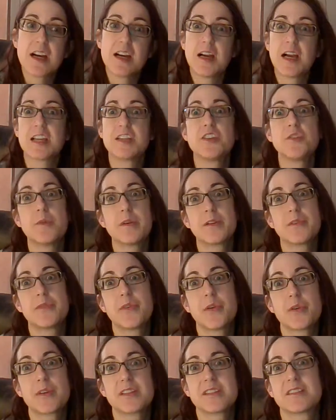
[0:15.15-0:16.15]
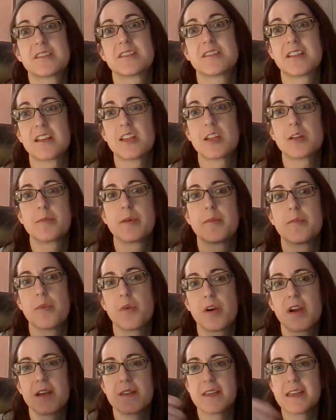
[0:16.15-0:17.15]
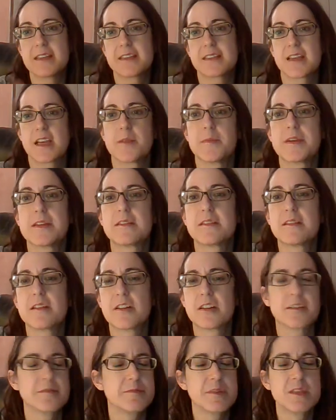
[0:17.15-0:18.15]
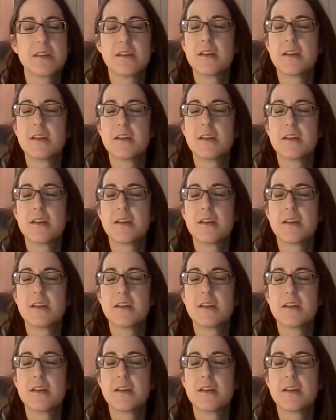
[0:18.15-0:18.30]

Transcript: I do want to focus just a little bit more on the assignment, or